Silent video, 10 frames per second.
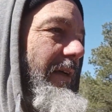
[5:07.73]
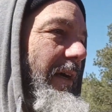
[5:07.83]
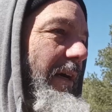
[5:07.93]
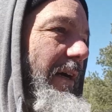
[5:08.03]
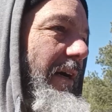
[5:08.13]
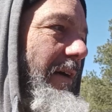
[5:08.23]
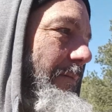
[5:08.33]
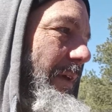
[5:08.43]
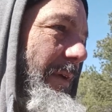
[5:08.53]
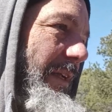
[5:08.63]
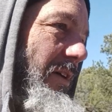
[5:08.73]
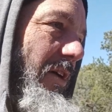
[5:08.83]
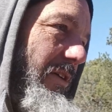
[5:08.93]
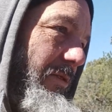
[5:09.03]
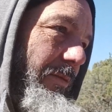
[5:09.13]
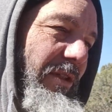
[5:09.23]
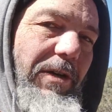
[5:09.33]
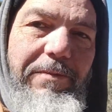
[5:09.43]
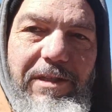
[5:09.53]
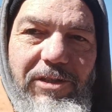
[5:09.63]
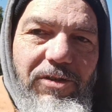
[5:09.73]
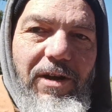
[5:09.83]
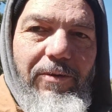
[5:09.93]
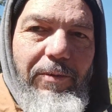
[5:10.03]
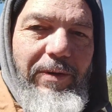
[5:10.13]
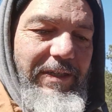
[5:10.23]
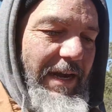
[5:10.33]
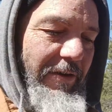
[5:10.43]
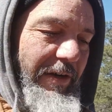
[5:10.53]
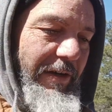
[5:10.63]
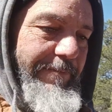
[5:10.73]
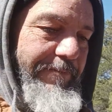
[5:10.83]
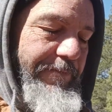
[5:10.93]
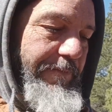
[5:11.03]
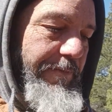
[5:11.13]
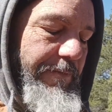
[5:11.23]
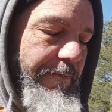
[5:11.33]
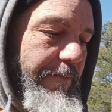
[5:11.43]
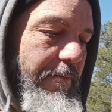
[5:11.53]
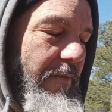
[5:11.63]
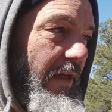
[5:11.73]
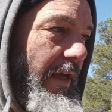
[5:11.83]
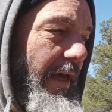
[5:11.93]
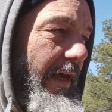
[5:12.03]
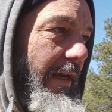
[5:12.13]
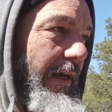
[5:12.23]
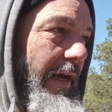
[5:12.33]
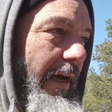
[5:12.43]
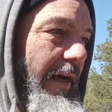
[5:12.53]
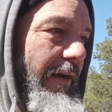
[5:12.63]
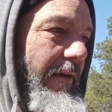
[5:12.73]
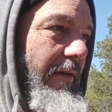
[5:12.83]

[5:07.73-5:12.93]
Me and my daughters, we jumped in the truck, we went down there, and yeah,